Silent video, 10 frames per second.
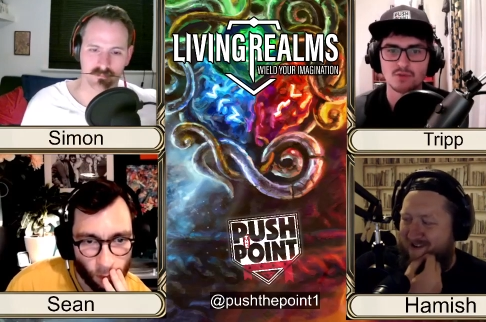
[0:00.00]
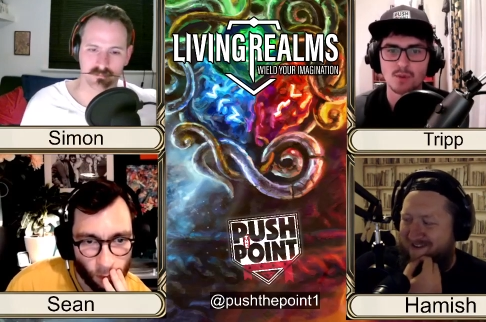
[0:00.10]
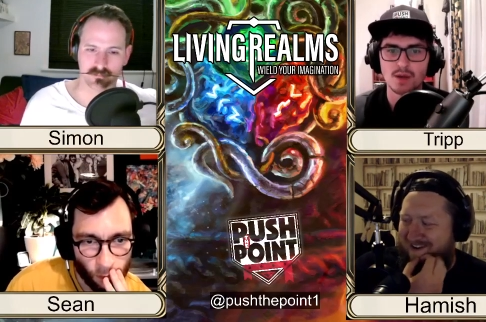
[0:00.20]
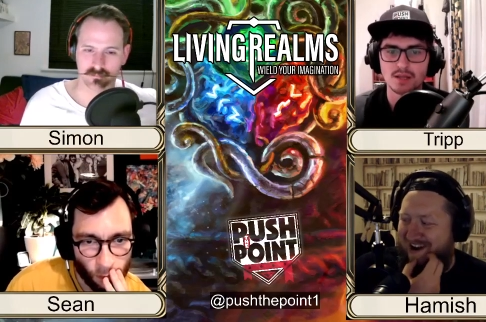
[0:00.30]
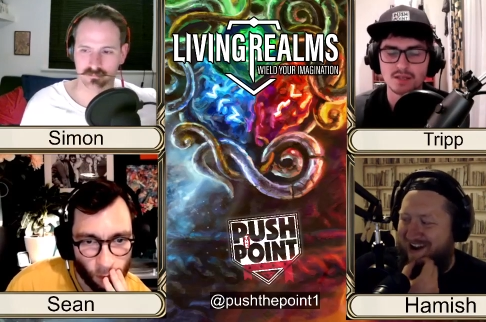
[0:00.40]
Speaker 1: wins.
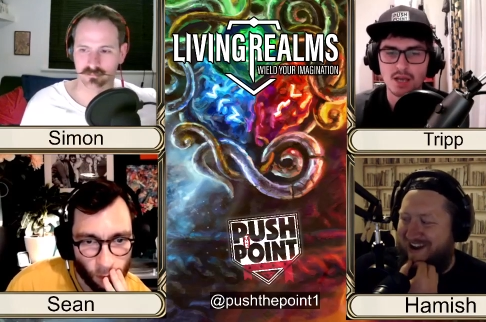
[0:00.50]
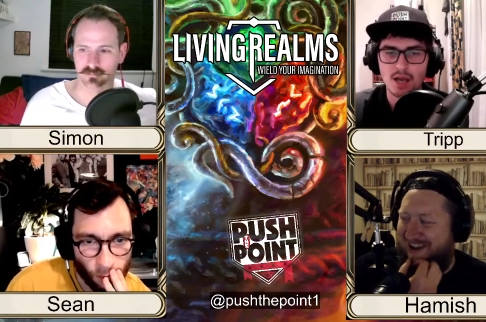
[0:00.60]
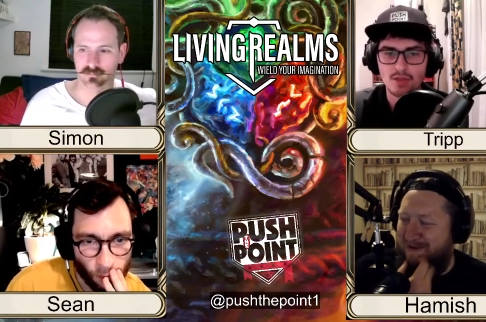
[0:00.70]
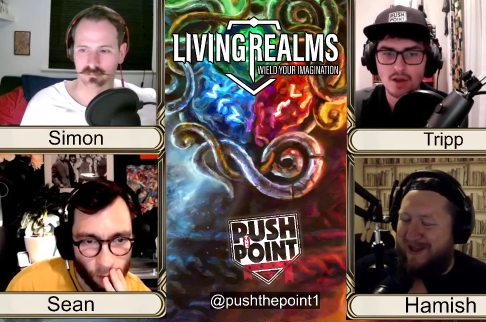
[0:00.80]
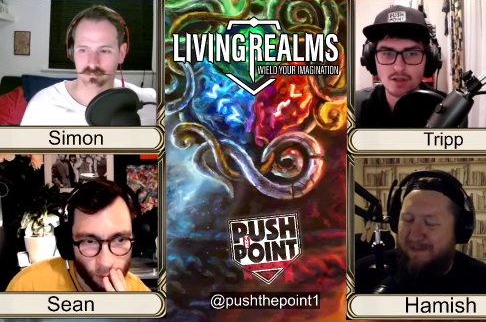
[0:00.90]
Right,
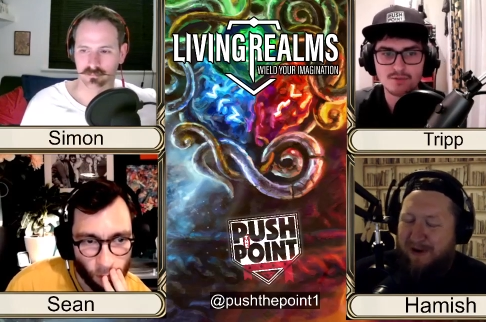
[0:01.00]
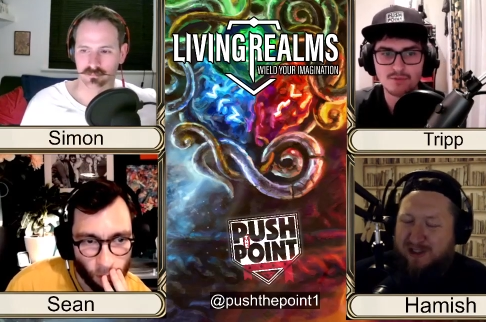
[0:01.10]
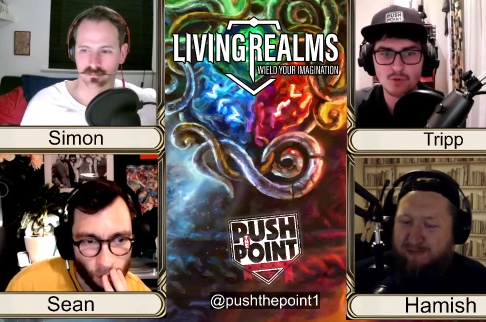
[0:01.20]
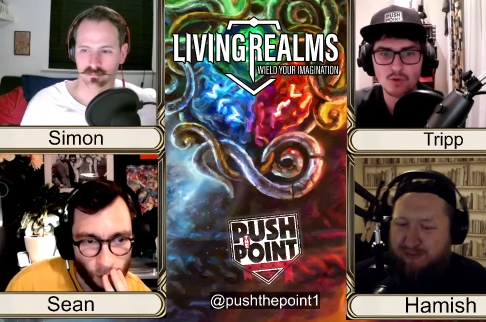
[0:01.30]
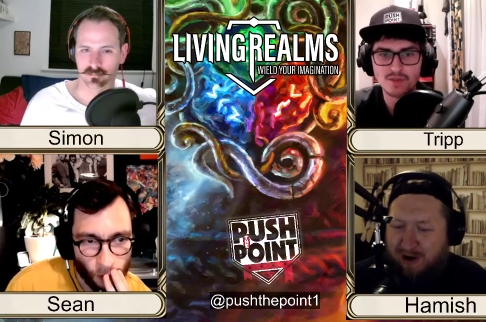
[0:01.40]
give me the most
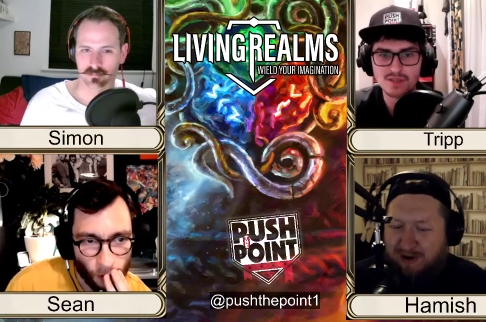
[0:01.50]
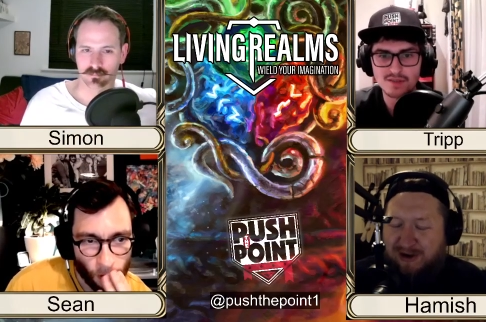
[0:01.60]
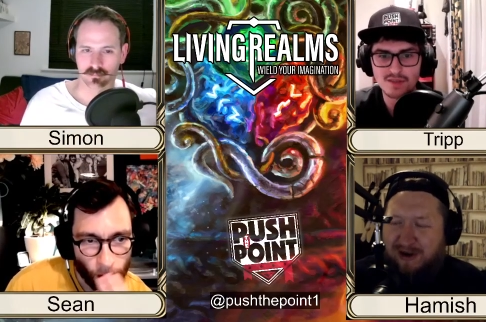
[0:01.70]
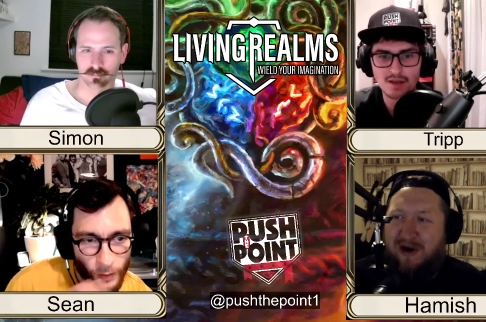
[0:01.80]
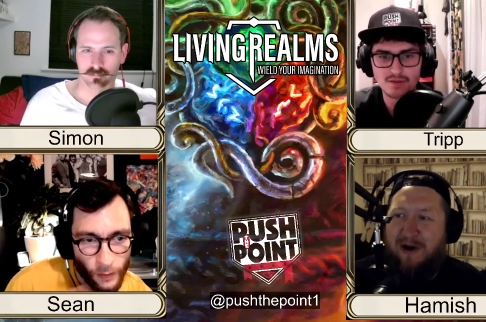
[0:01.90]

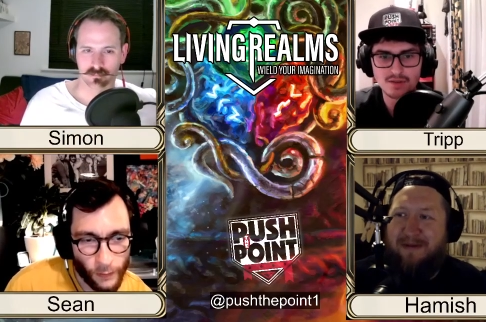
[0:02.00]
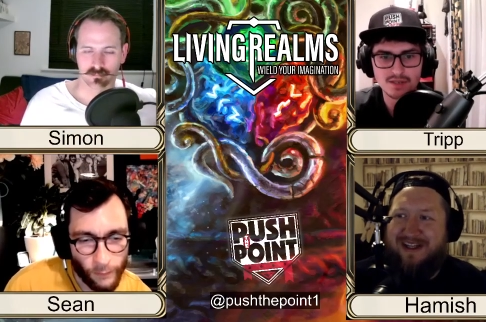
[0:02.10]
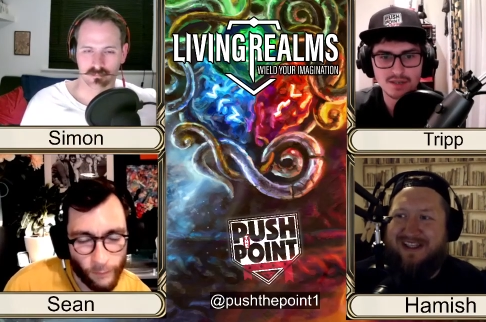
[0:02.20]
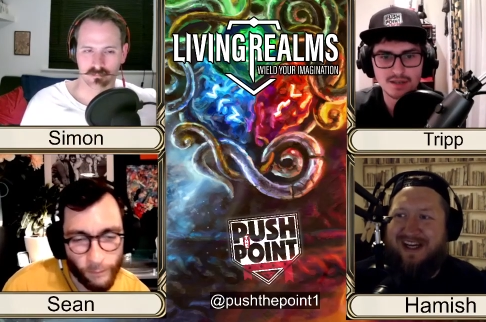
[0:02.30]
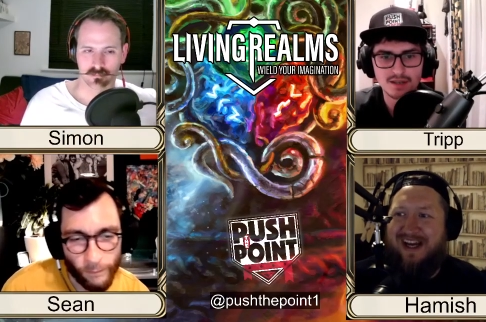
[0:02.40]
broken commoner
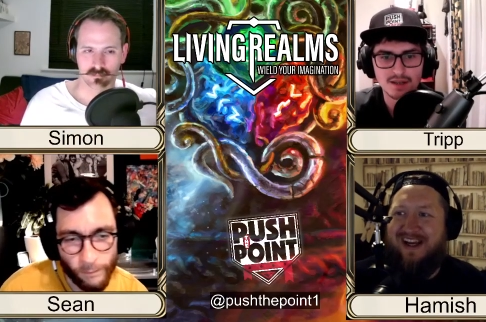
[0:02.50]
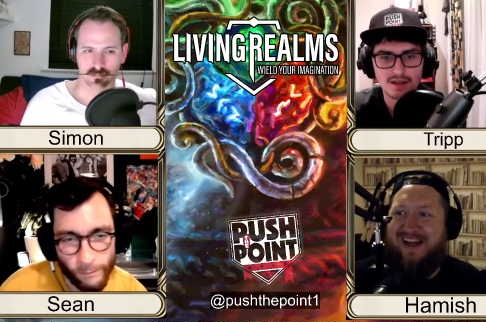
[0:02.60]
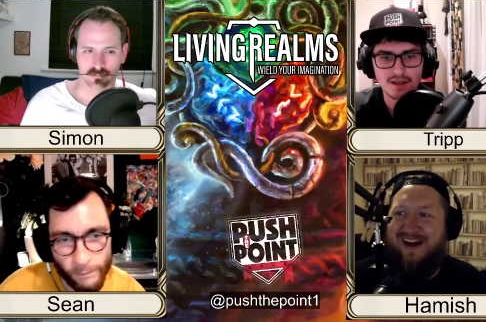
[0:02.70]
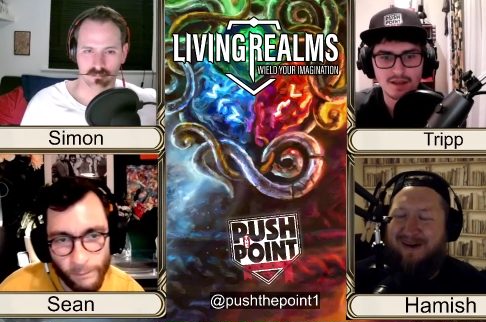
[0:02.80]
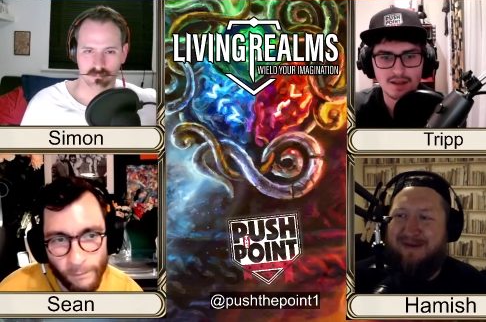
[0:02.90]
deck.
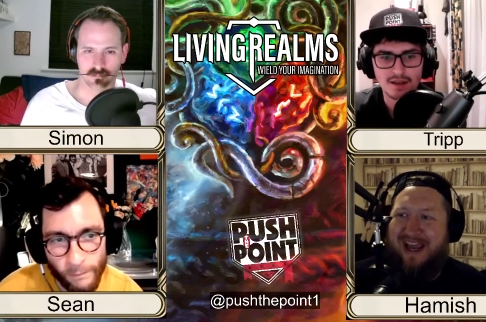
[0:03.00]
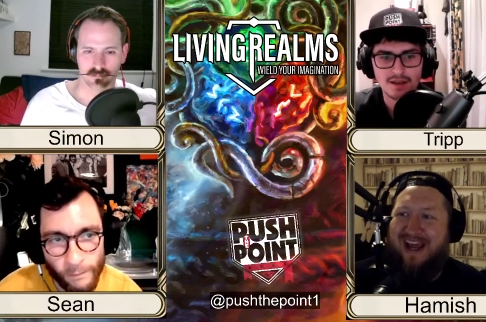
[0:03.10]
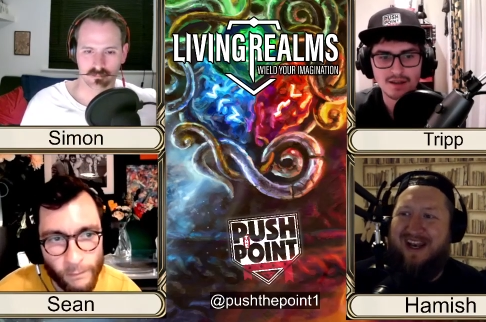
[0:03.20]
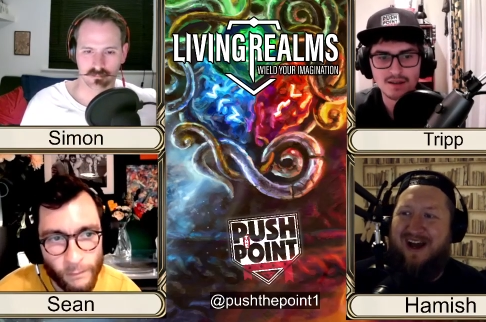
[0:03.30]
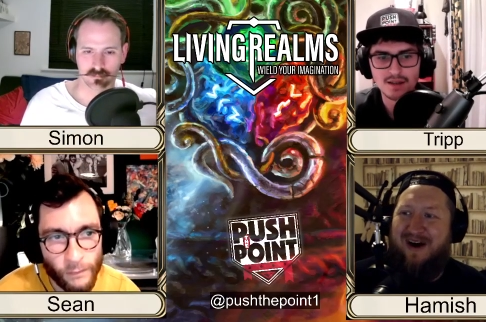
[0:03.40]
I'm
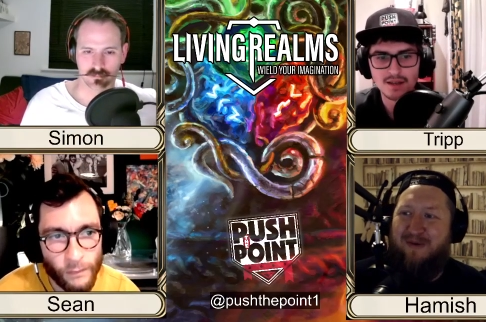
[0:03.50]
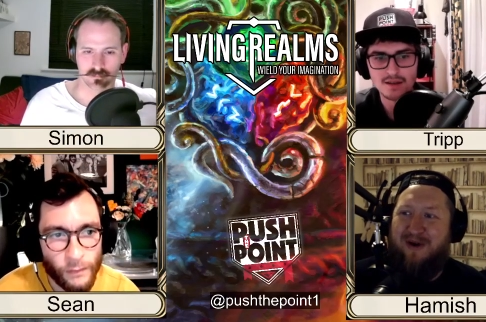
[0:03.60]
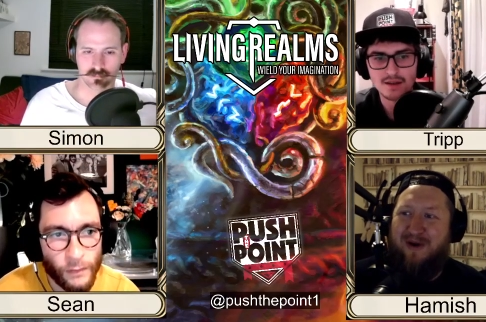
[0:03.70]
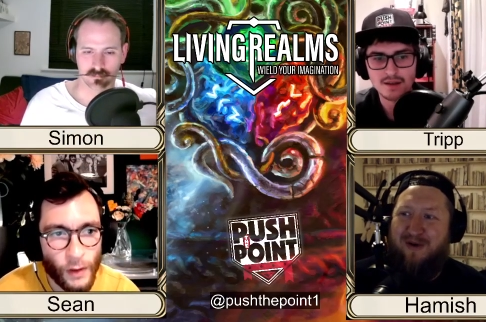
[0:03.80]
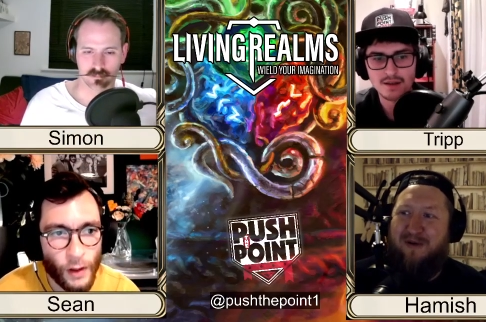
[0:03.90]
getting. I want
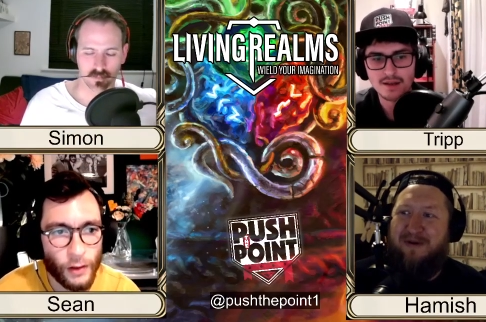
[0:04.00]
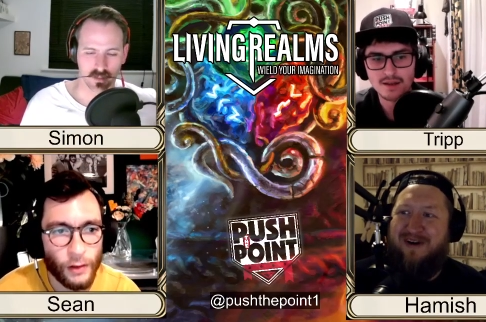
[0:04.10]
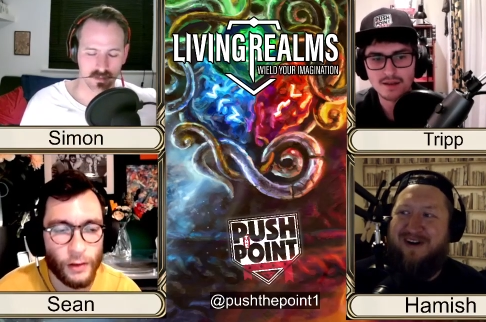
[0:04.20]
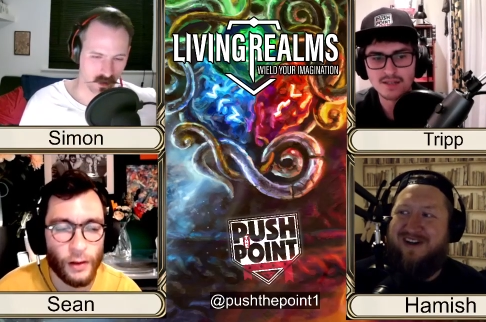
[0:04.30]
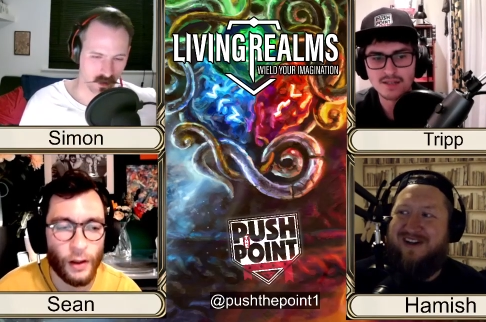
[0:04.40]
a law. It's
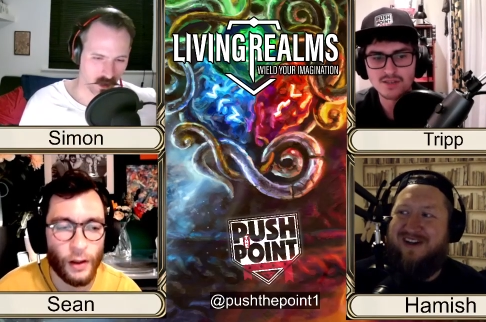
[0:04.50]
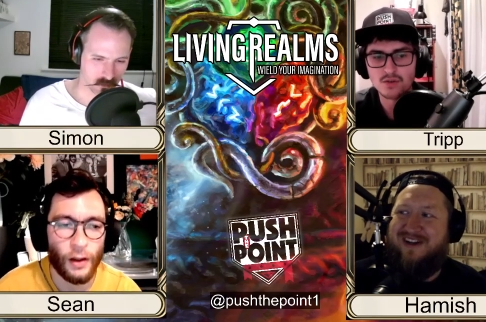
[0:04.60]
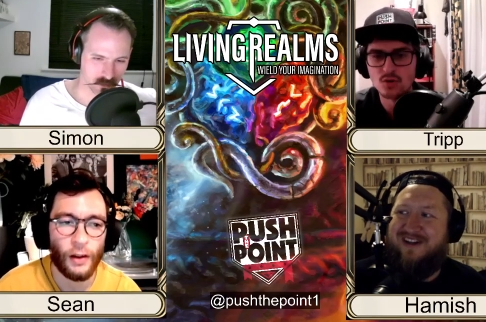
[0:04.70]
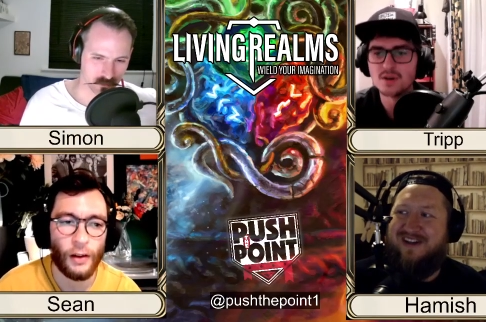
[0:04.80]
Ira, dude. It's almost